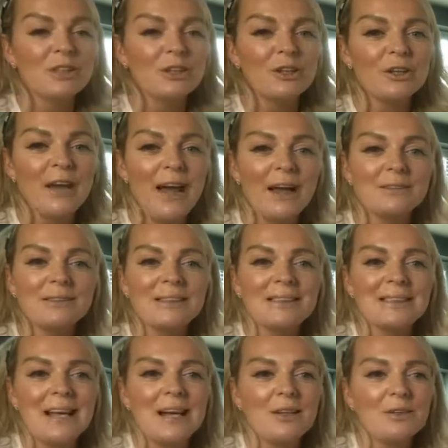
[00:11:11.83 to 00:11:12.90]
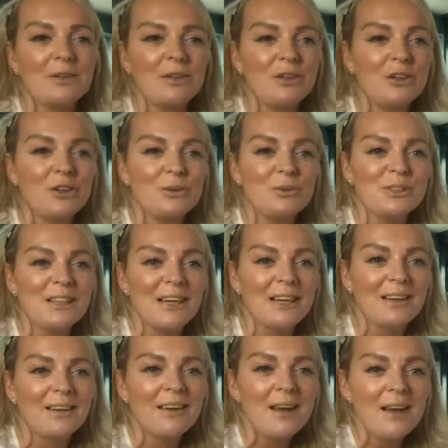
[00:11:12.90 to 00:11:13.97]
learn how to sell
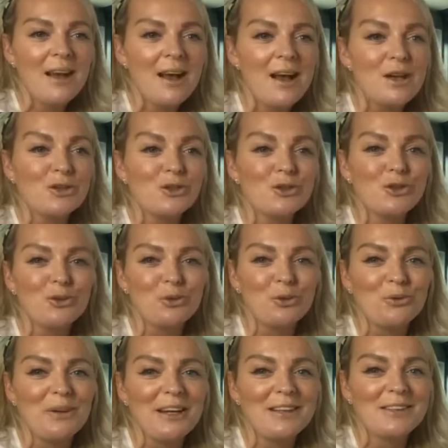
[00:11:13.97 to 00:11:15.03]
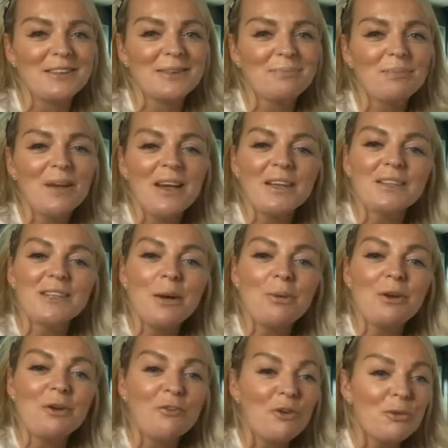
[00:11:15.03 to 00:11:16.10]
using stories. So
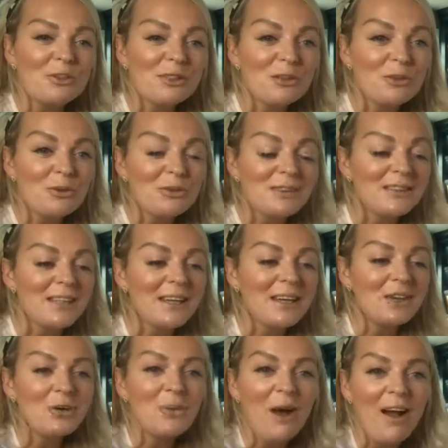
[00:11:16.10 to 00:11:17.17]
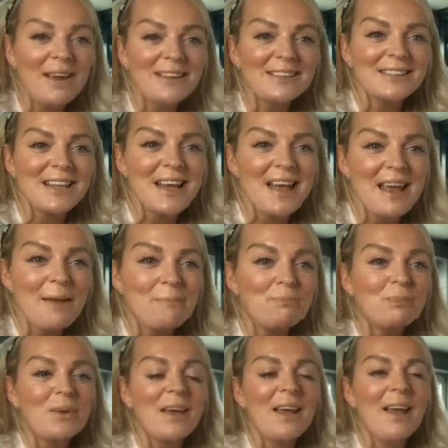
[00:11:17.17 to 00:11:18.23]
look forward to seeing you guys there.
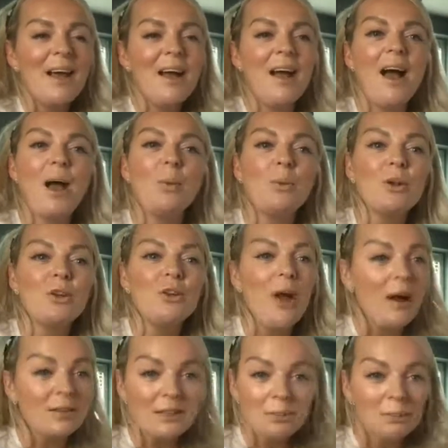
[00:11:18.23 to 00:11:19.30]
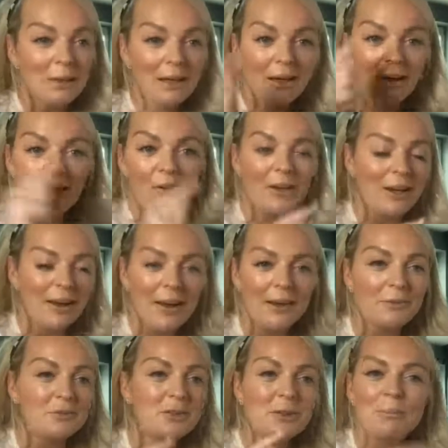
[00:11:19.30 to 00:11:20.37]
I will not be on a
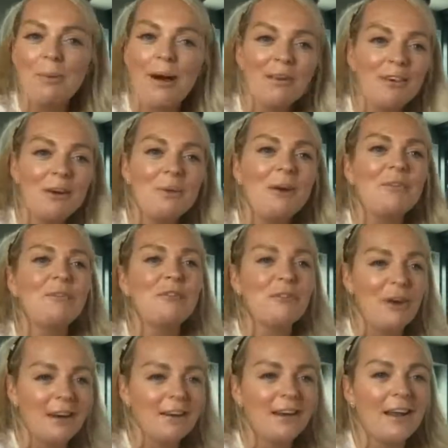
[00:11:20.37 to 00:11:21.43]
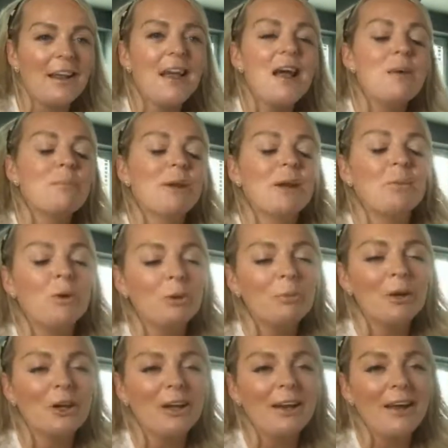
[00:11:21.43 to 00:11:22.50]
live tomorrow on Friday, but I will
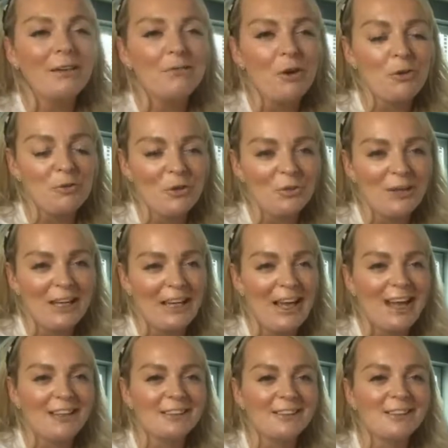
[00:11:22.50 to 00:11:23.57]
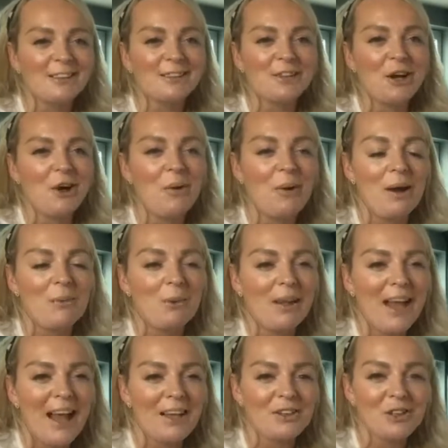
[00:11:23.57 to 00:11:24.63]
be on a live over the weekend. So I will
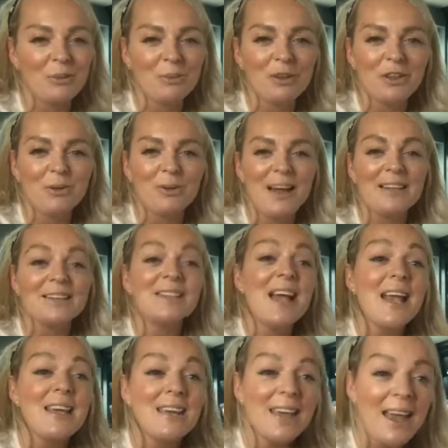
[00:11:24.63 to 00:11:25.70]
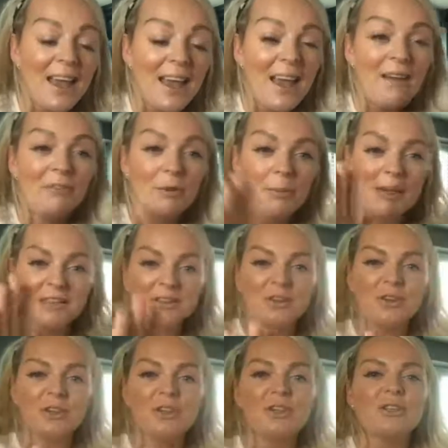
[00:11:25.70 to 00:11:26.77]
catch up with you then. Take care. Have an
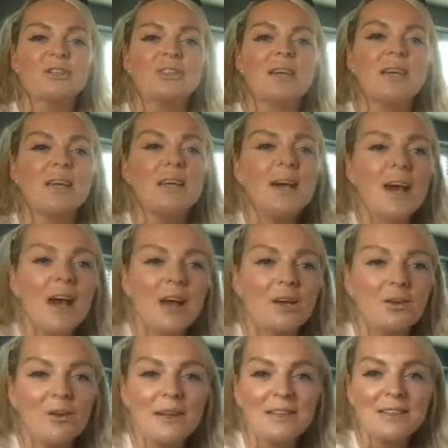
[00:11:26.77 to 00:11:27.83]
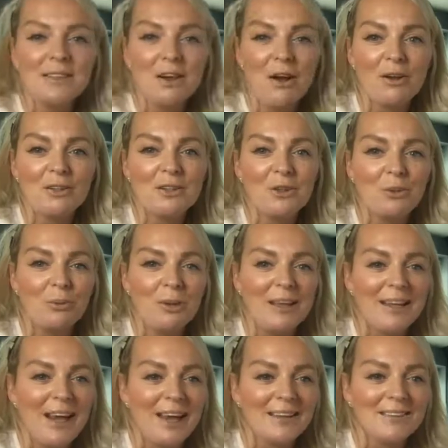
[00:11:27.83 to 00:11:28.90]
amazing Thursday and great start to your
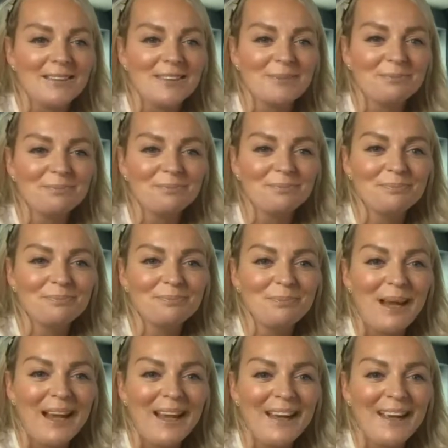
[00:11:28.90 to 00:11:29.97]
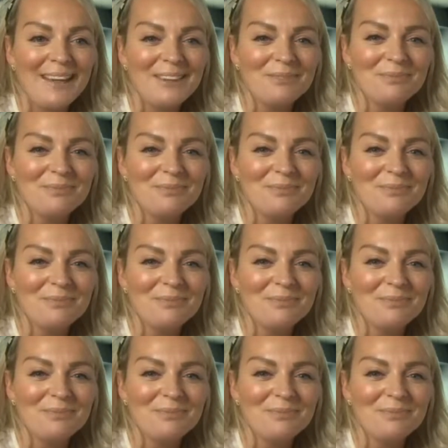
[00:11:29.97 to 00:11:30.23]
weekend. Bye.